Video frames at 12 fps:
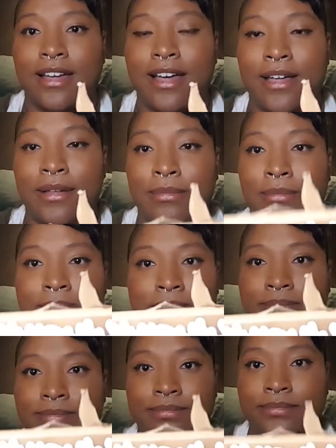
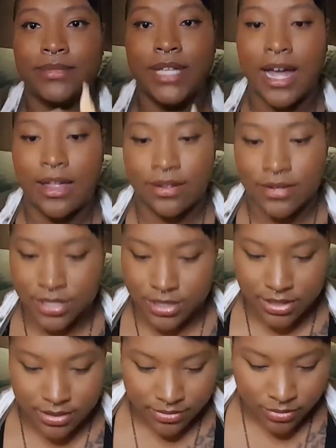Yeah, they're
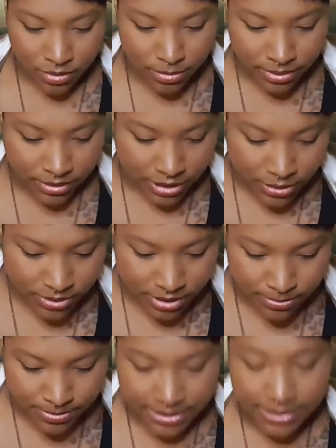just normal Q-tips,